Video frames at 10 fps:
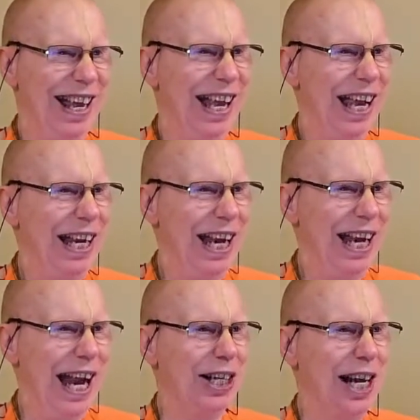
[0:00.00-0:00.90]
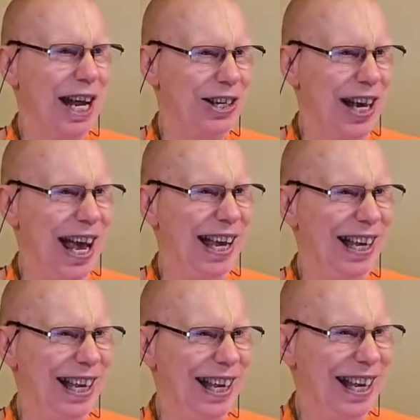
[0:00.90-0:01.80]
Calcutta,
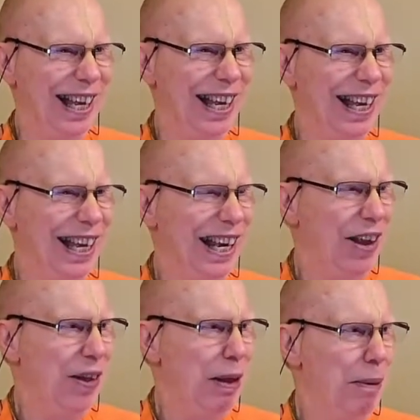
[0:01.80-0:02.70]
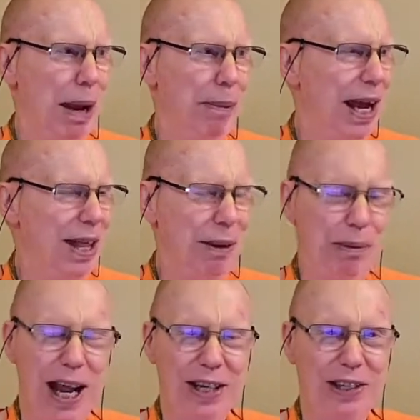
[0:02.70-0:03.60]
maybe other
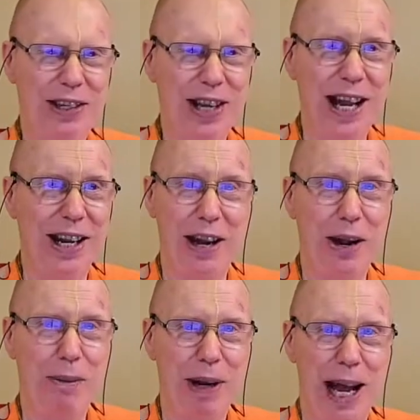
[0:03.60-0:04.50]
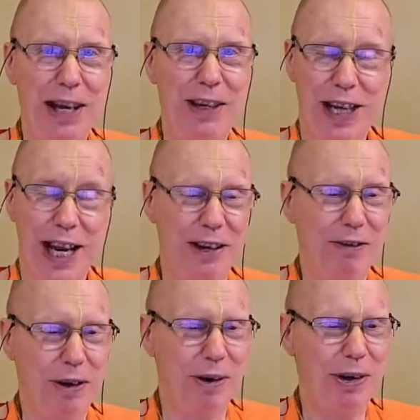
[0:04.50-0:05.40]
places, I don't know, but I've seen, of
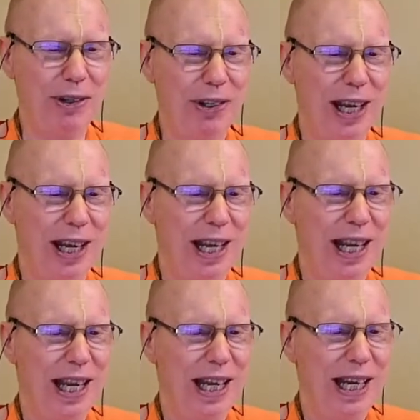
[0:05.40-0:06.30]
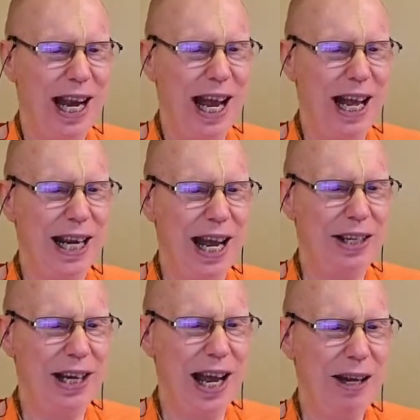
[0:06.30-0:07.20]
course,
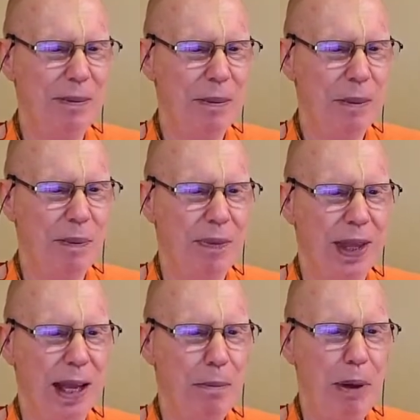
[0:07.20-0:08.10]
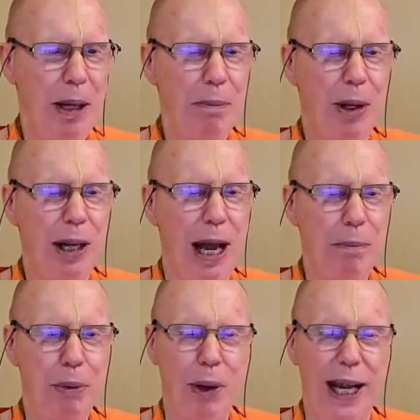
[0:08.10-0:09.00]
Calcutta. People are
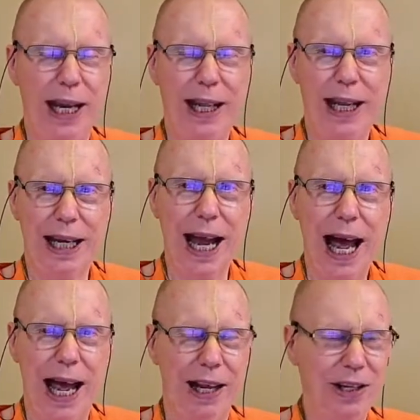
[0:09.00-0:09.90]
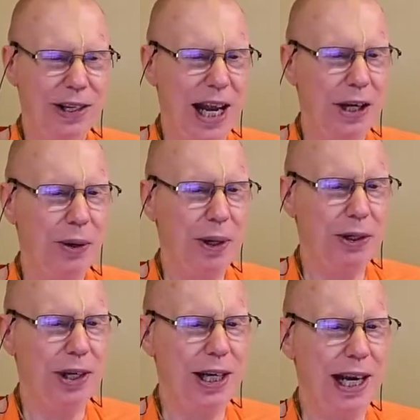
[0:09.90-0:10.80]
pulling the cart and you are
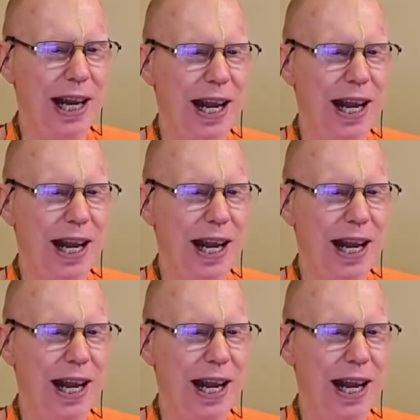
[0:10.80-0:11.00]
sitting in